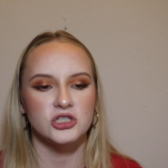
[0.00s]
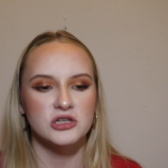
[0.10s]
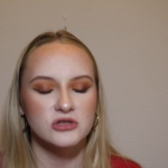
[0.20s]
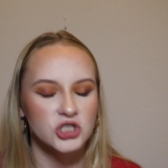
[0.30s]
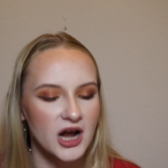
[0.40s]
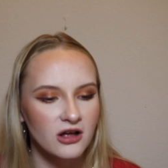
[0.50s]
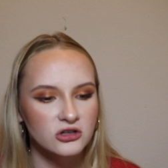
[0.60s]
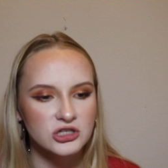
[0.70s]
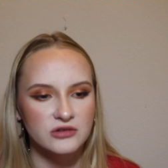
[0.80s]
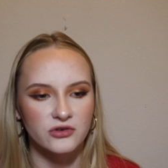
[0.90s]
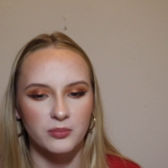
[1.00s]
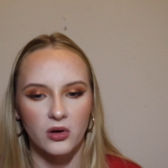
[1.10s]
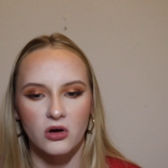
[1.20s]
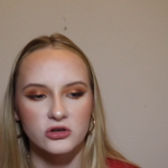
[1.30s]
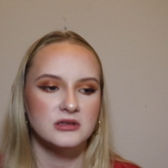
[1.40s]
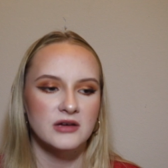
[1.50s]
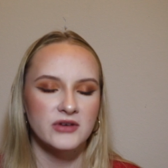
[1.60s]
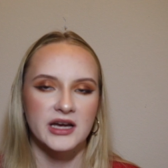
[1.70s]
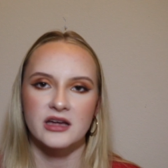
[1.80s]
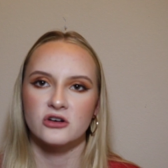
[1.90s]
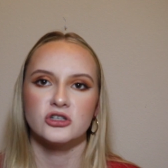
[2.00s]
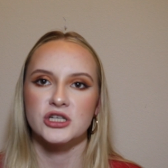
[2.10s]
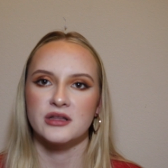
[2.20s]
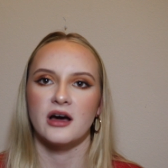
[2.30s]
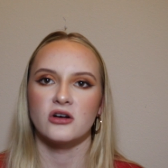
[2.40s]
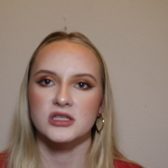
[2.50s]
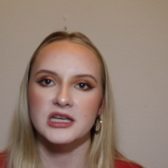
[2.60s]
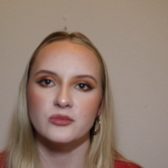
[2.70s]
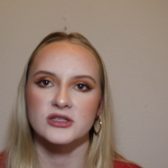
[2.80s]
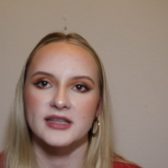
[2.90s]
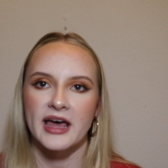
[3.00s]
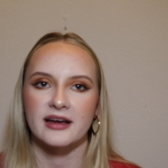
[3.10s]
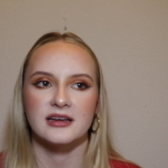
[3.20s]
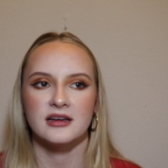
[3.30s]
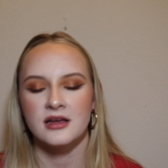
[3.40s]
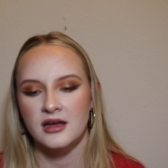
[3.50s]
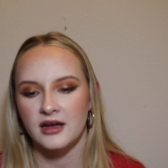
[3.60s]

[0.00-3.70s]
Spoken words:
She was challenging for balls, giving energy that our team was lacking.